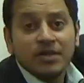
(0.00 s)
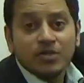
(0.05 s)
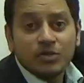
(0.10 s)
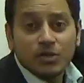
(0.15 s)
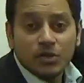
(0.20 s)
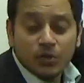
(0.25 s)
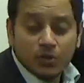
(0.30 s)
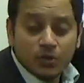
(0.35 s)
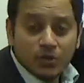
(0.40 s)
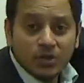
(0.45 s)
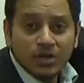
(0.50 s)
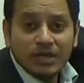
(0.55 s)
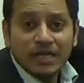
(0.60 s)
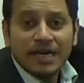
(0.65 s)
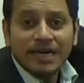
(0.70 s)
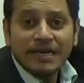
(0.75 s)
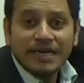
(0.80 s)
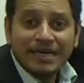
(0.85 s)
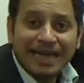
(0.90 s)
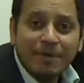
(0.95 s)
So you know
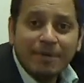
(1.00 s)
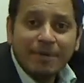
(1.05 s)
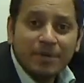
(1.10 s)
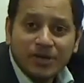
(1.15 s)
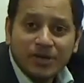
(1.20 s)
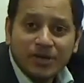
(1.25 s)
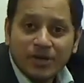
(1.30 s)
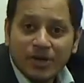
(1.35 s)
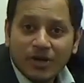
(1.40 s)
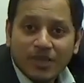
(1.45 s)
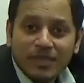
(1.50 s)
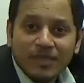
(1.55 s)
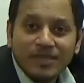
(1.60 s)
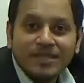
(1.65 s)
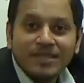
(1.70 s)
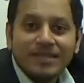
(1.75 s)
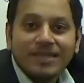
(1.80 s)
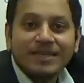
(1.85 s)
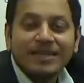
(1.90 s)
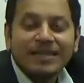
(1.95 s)
that Labrador
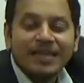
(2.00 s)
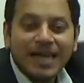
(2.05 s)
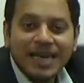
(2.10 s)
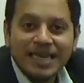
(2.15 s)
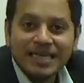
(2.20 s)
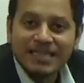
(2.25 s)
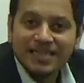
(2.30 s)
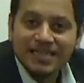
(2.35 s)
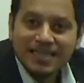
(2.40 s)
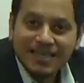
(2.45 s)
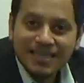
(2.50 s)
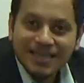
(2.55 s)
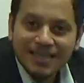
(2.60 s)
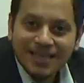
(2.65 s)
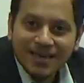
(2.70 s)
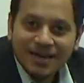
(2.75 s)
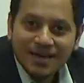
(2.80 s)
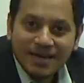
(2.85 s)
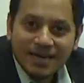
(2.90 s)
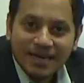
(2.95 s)
region lies in
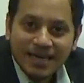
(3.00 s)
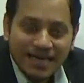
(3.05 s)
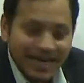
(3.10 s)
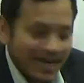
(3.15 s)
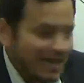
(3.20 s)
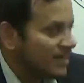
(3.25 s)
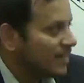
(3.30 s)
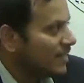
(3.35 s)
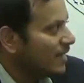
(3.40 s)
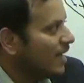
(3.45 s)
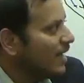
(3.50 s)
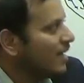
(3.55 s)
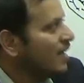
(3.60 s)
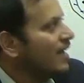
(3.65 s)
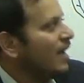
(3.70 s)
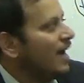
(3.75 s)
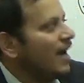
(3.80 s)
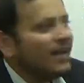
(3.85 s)
the Canada,